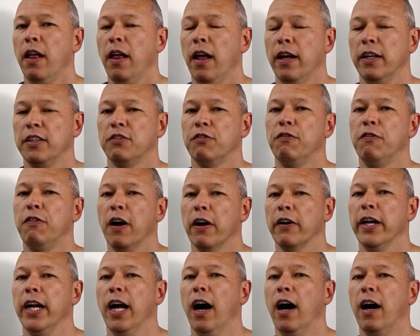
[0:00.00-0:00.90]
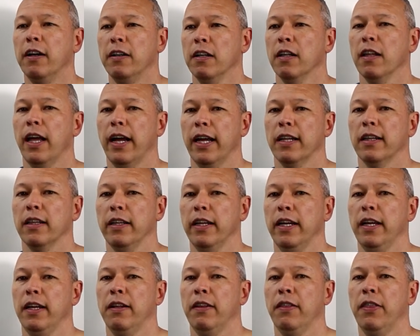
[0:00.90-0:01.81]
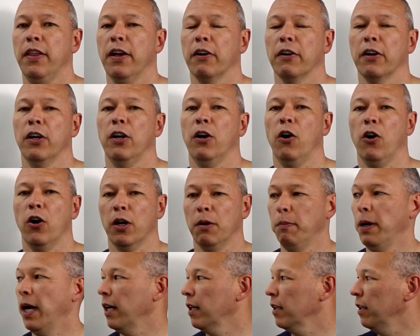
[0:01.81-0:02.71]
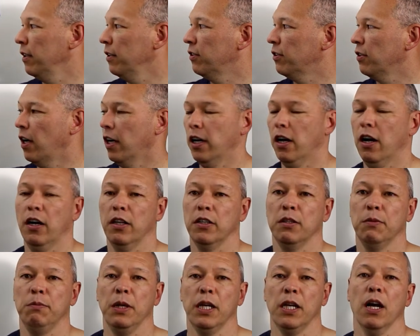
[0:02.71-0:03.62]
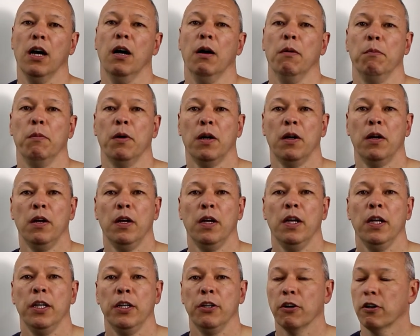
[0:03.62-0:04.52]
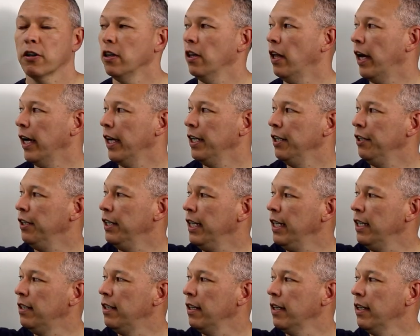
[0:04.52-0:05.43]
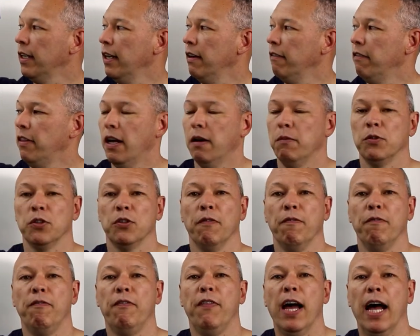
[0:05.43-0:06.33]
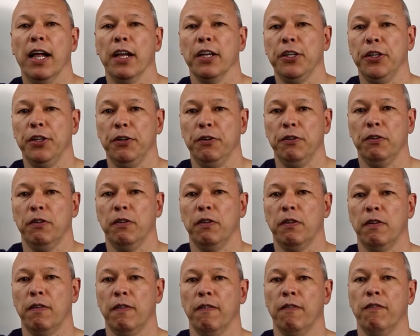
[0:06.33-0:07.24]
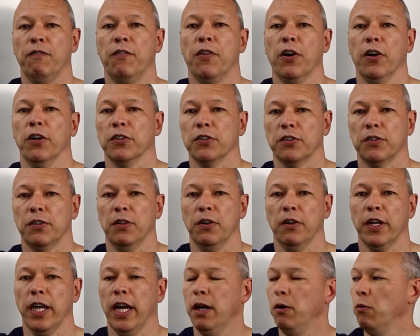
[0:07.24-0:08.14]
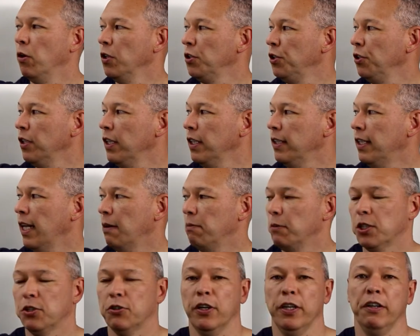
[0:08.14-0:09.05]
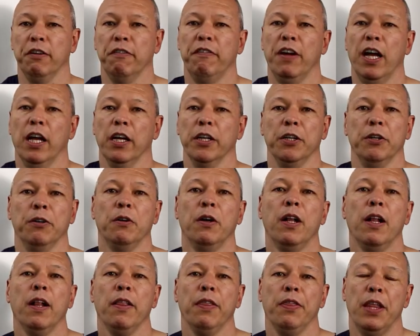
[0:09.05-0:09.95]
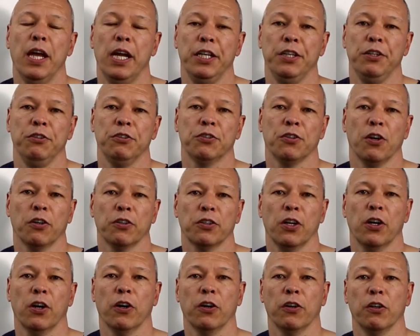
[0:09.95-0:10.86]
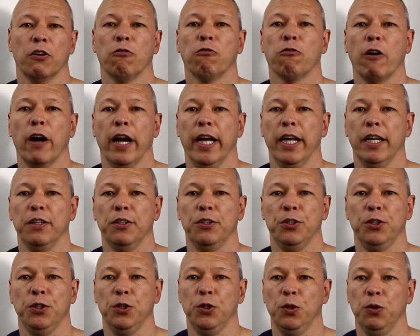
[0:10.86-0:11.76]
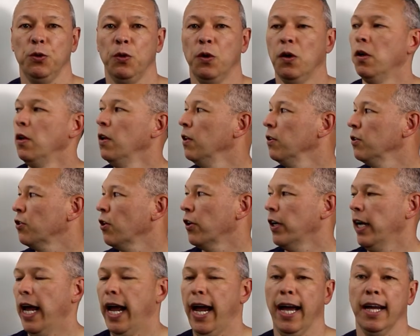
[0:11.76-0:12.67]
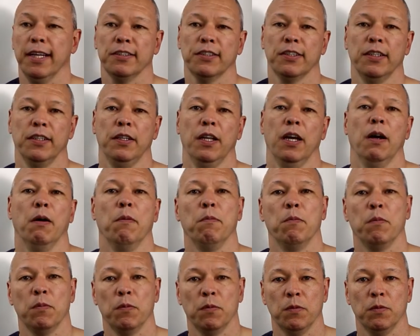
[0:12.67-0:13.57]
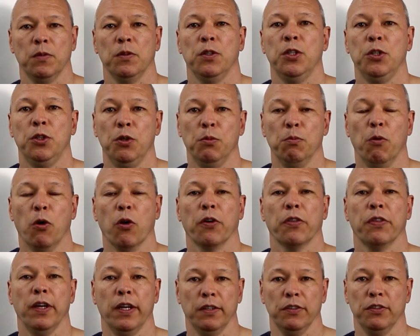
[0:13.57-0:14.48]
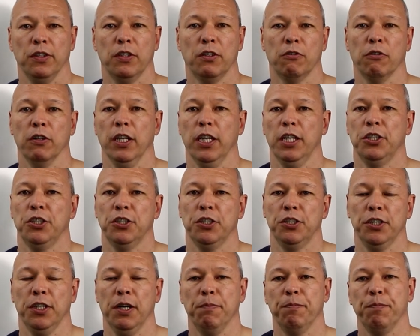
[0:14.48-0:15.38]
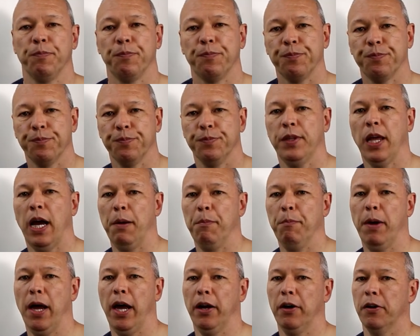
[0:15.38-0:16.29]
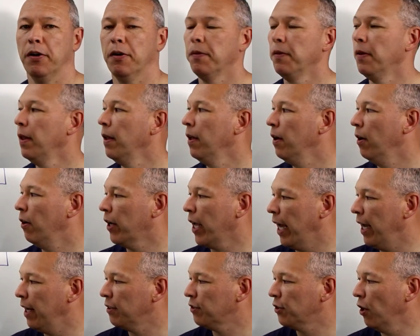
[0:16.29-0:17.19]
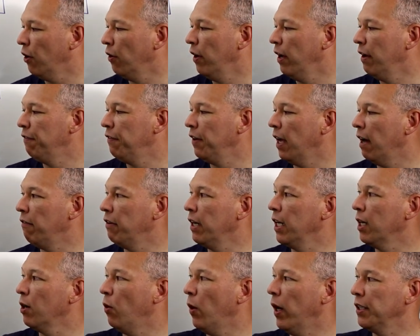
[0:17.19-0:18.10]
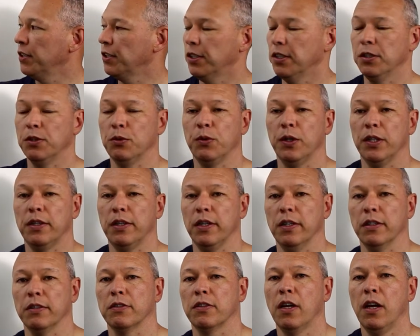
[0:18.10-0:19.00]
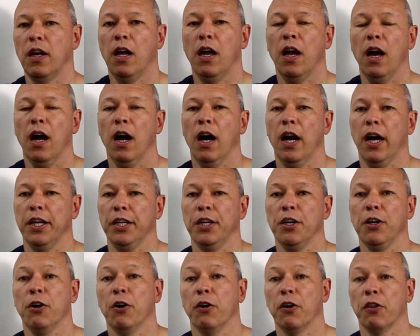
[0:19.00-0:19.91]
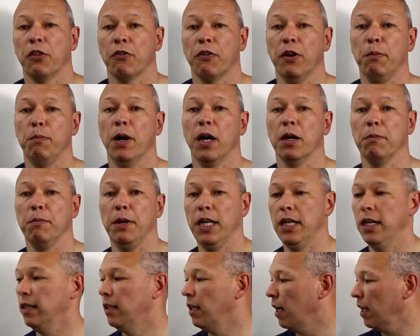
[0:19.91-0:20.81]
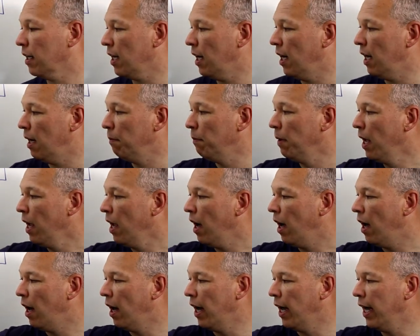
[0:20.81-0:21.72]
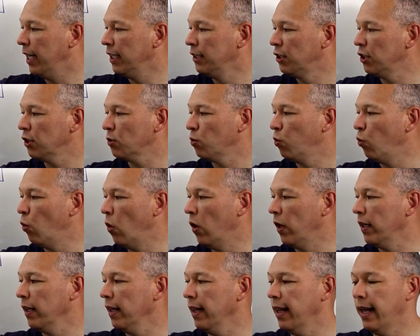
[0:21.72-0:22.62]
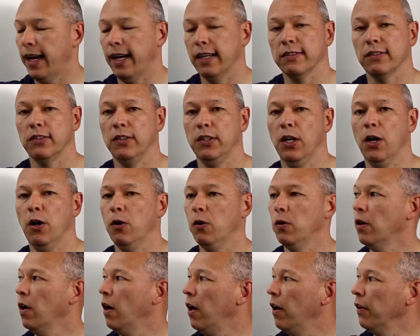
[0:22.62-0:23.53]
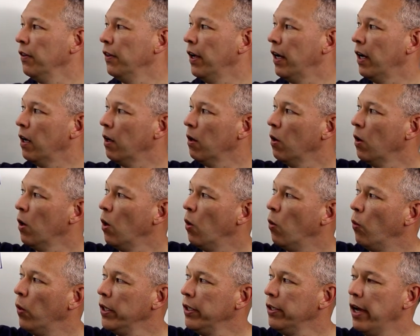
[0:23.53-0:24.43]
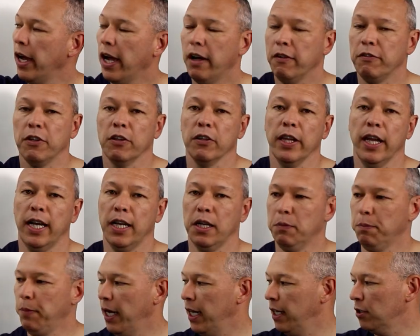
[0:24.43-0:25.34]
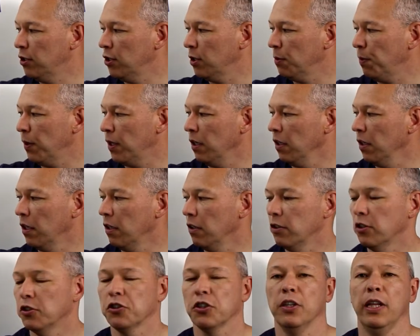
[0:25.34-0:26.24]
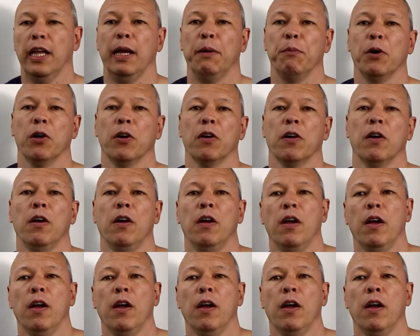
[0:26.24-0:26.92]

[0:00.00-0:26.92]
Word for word: it's very unlikely they're going to automatically sign on to become your client. You need to give them some value first, okay? Once you can demonstrate your value, then you start to earn the right to start asking them to do more things in a relationship type manner. Okay, so if you have any questions with this, you can go to 3bugmedia.com. And just one last note on there, when you have your landing page, just put a little disclaimer